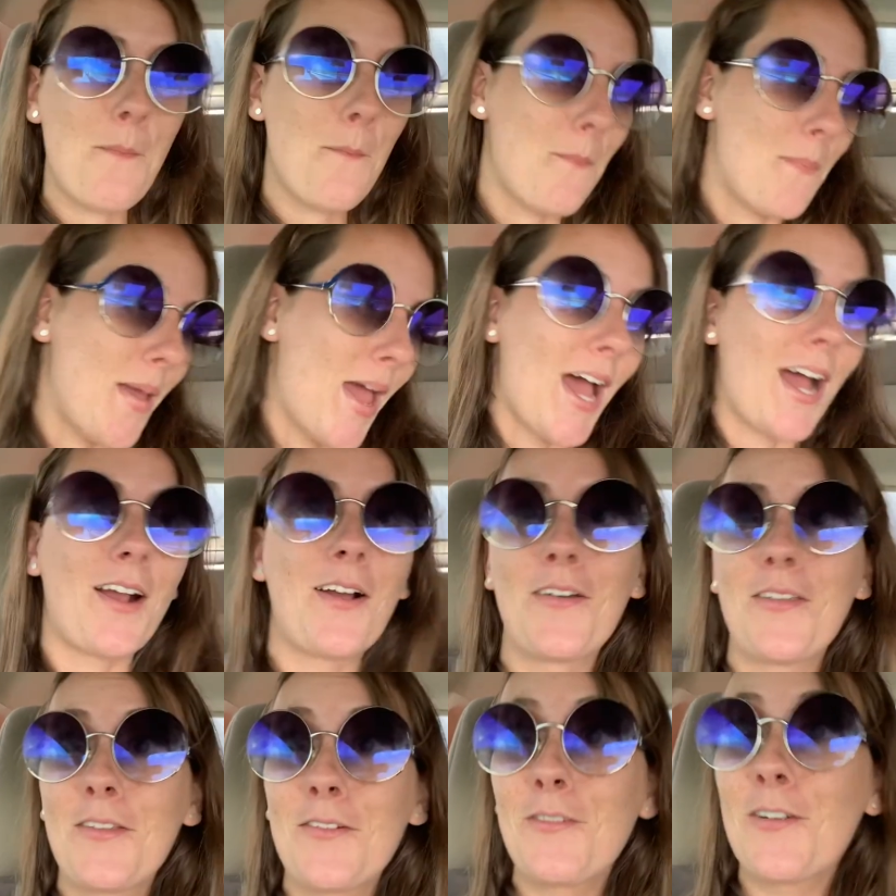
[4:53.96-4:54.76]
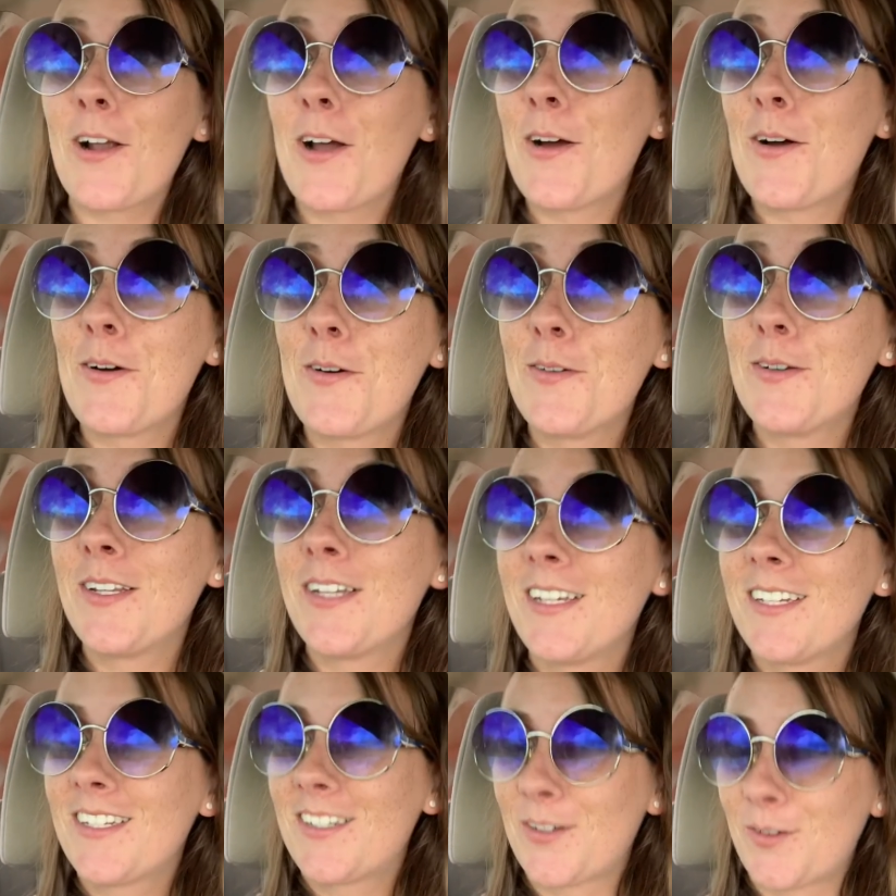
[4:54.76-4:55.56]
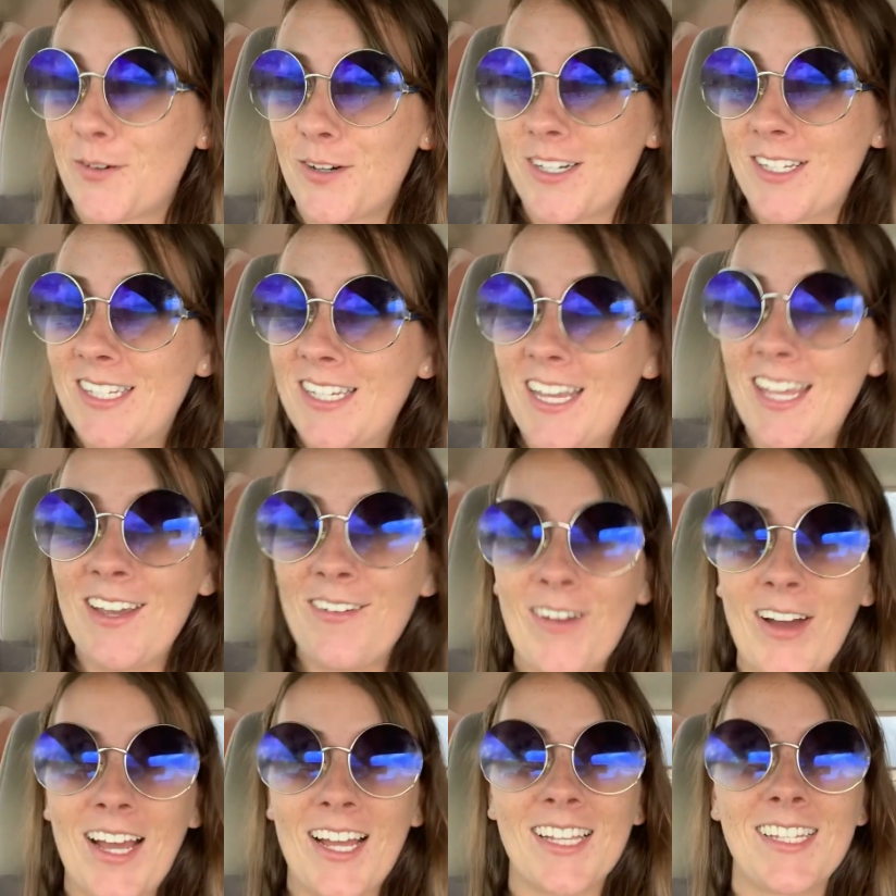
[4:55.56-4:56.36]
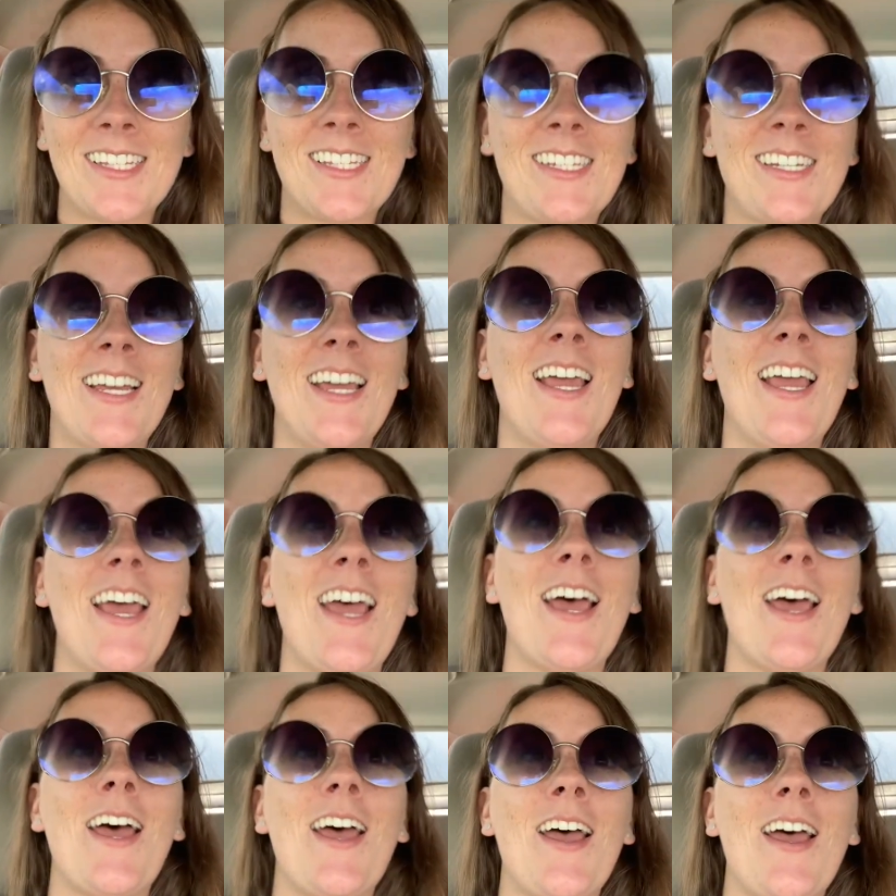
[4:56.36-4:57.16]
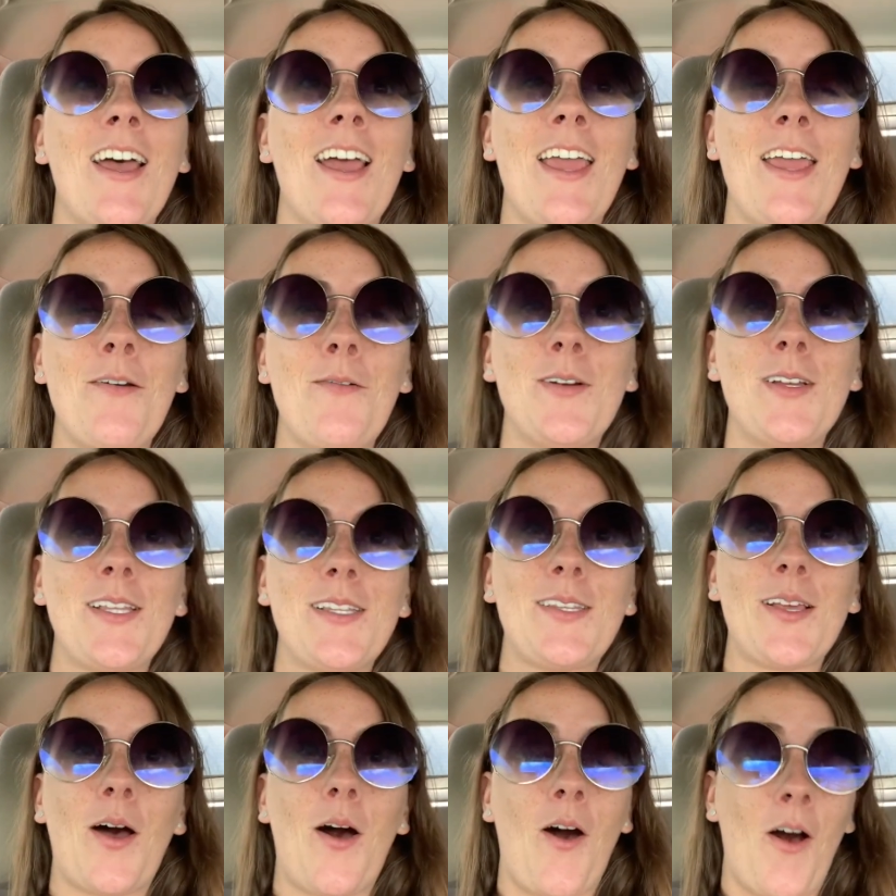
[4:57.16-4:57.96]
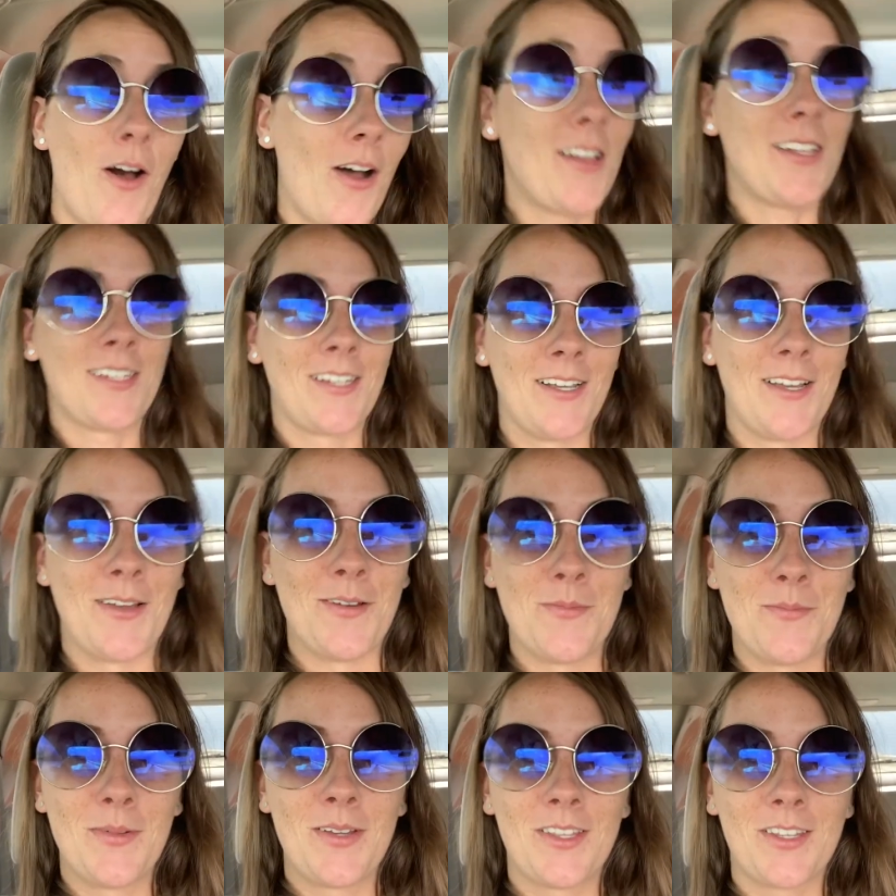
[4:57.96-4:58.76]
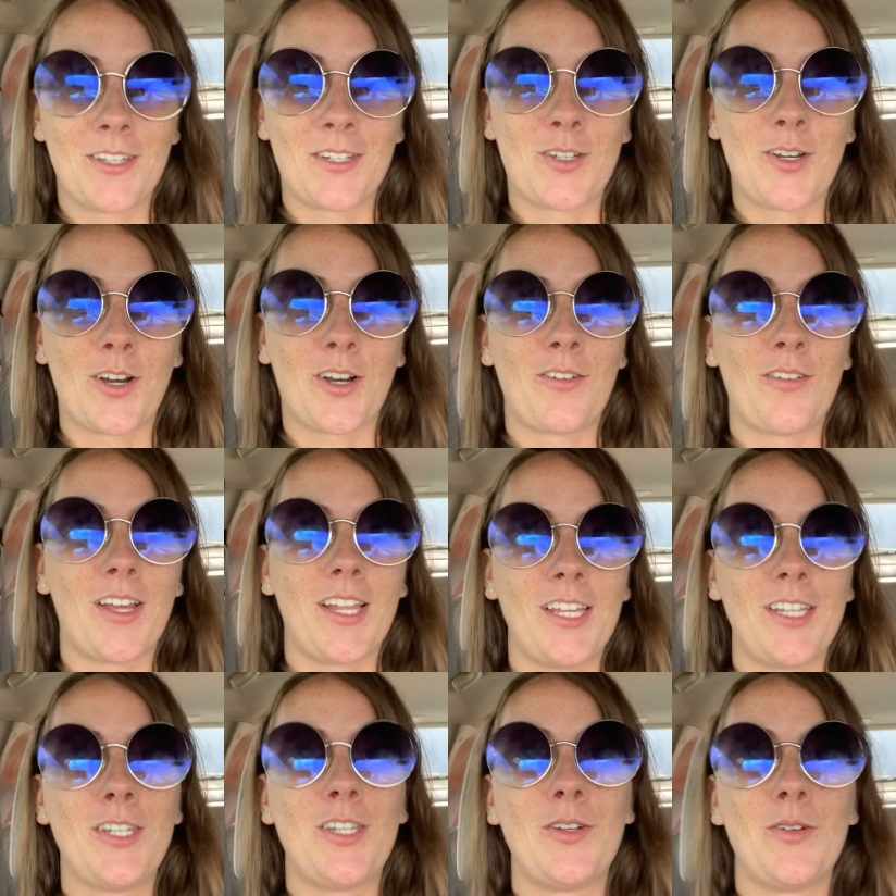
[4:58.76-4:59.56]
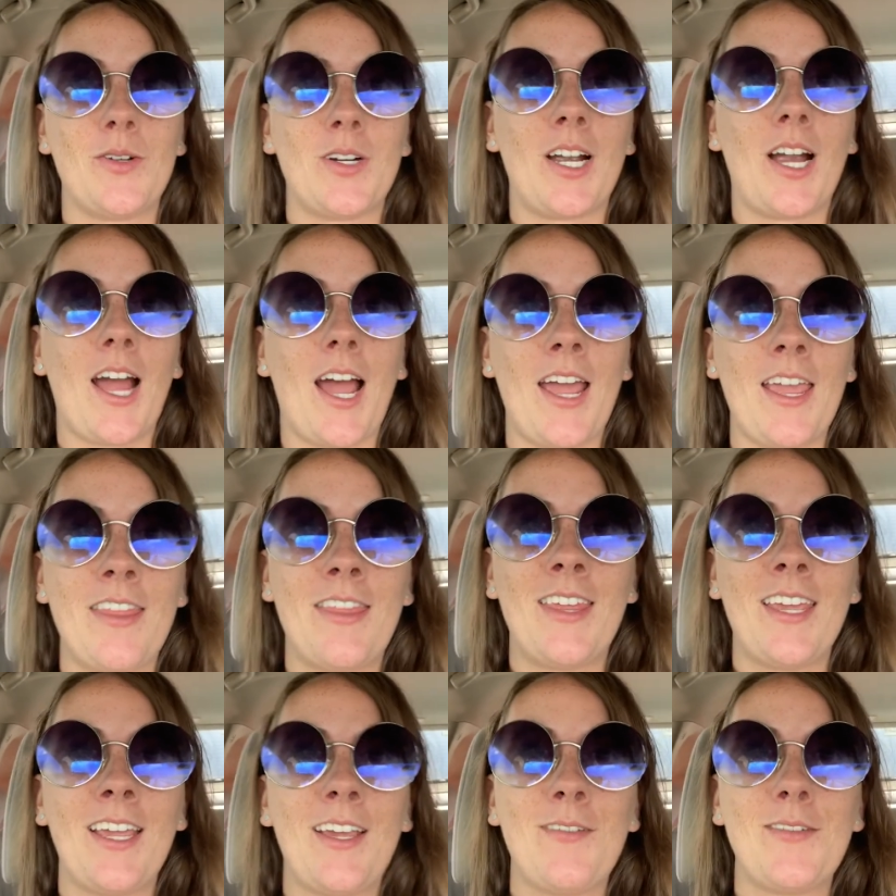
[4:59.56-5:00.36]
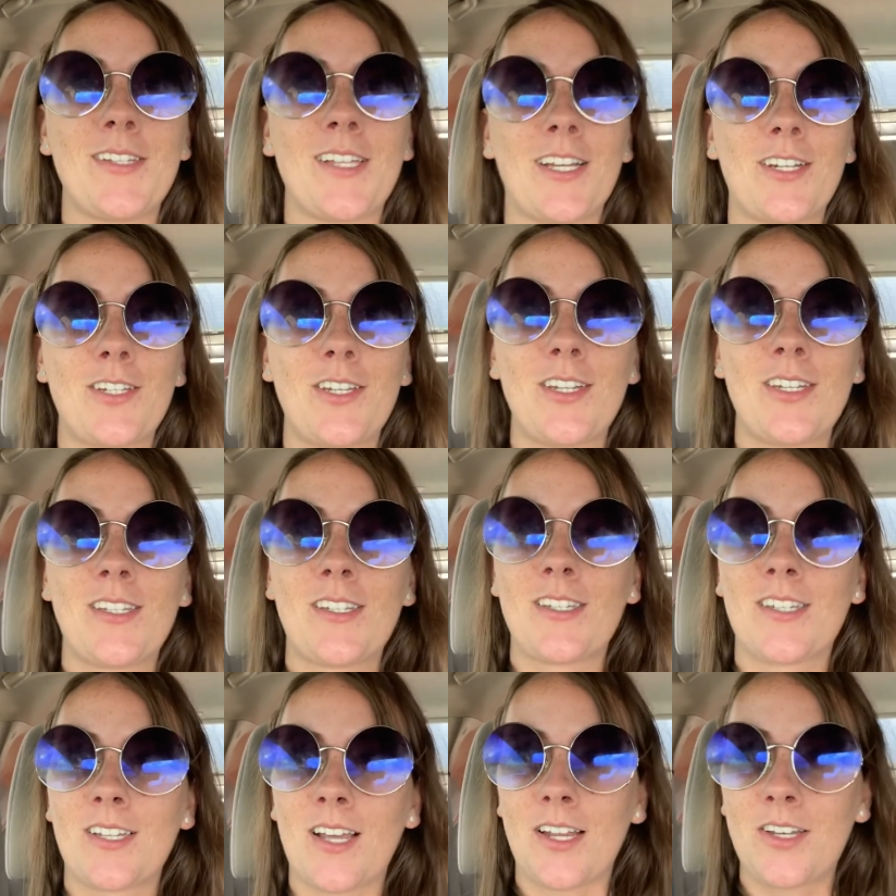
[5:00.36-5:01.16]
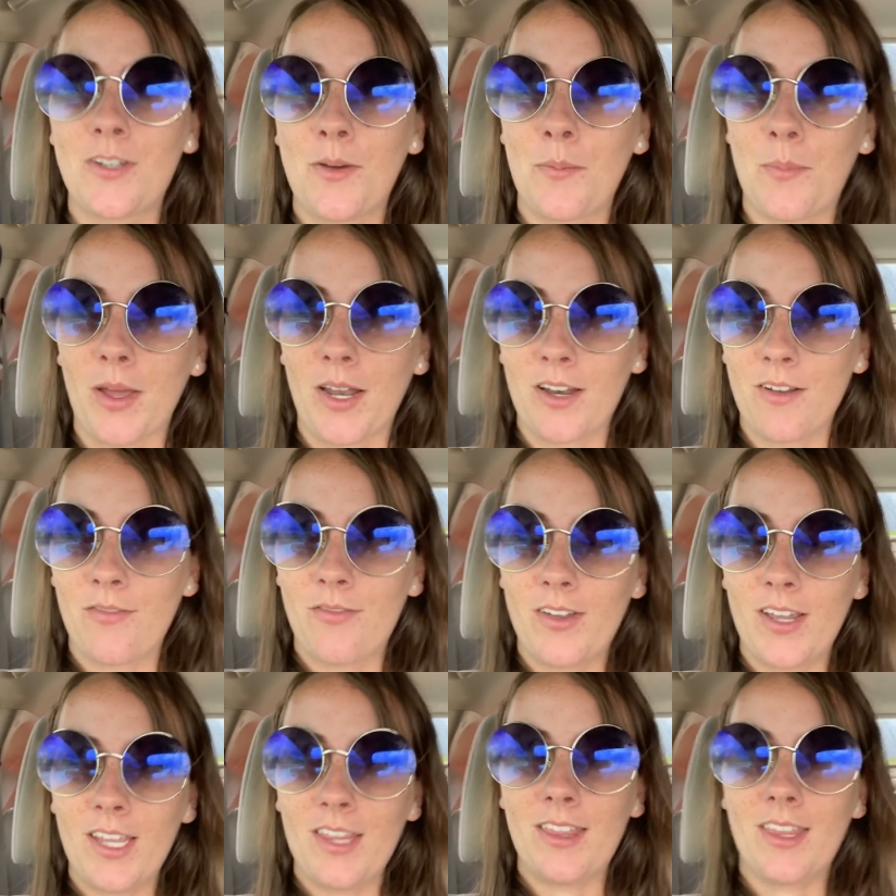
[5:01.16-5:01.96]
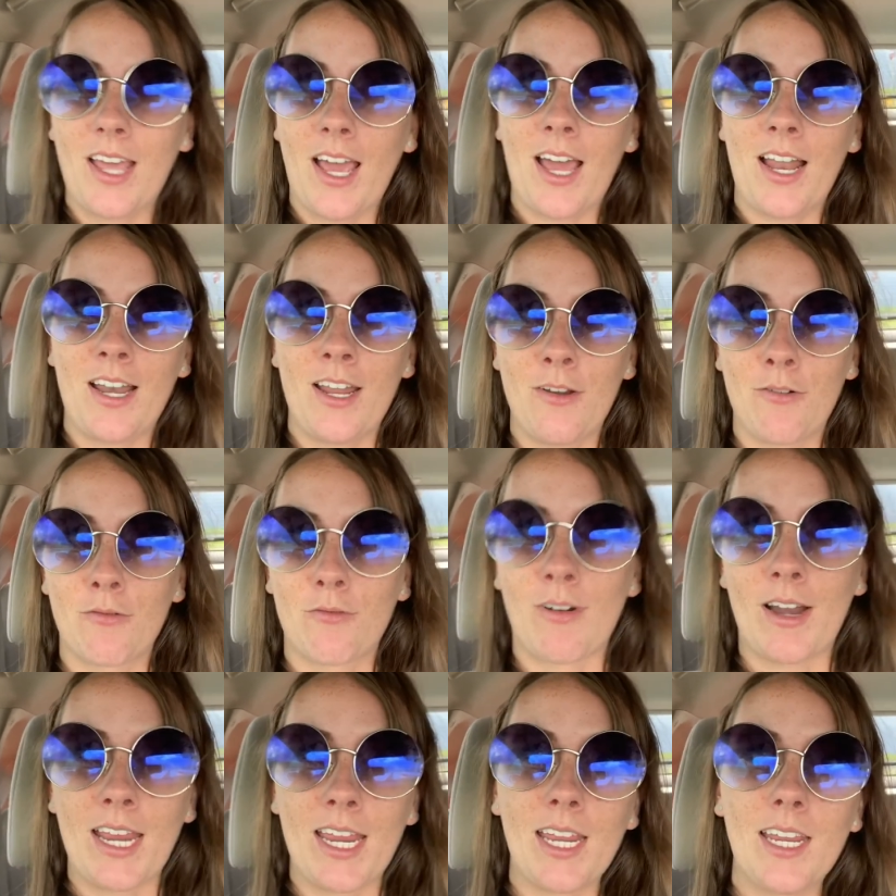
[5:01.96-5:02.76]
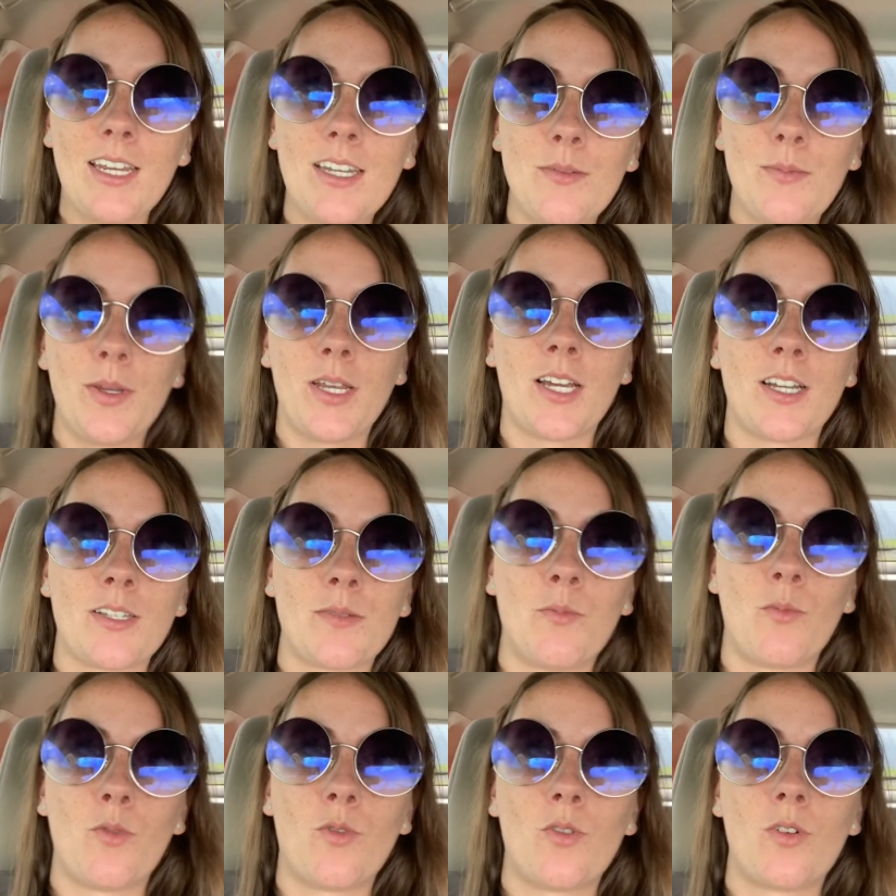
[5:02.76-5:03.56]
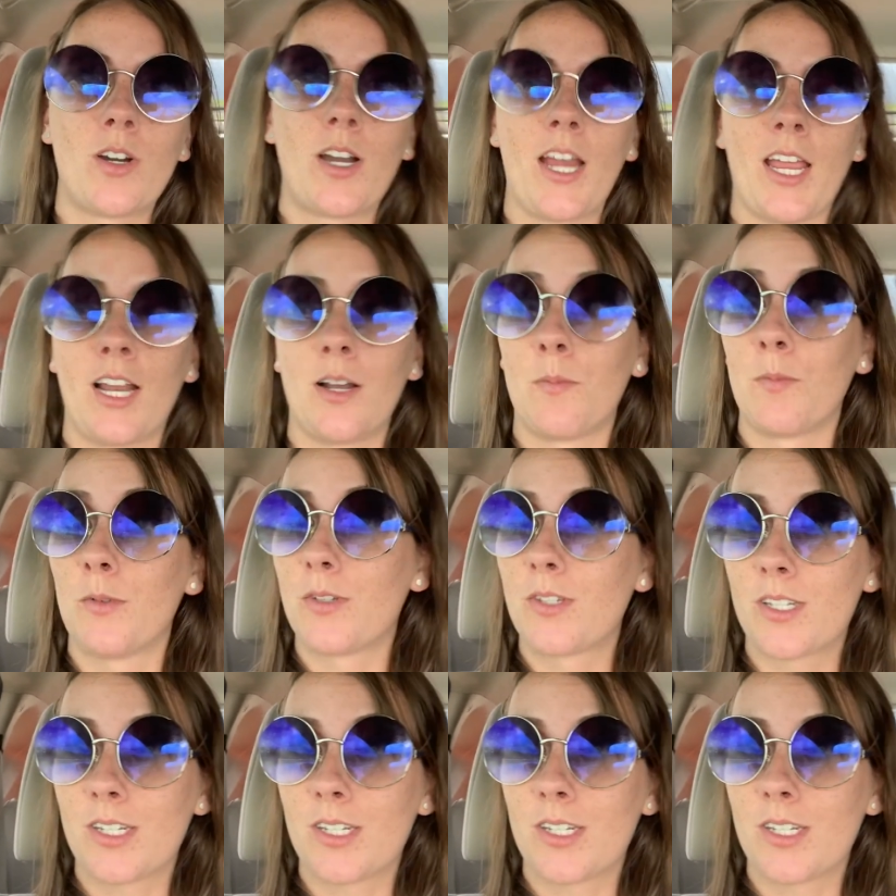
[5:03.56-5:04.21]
back on the road towards Key West. It was awesome, the Shark Valley tour. I think it was actually such a benefit that it rained because more animals